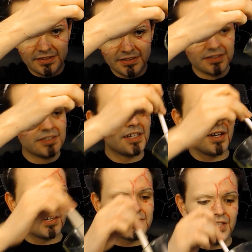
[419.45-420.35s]
Ooh.
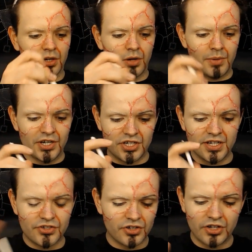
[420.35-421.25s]
So I'm
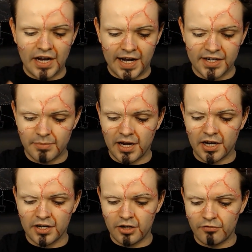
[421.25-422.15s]
actually literally going to
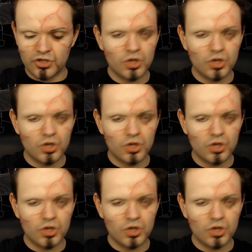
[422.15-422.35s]
about, I don't know,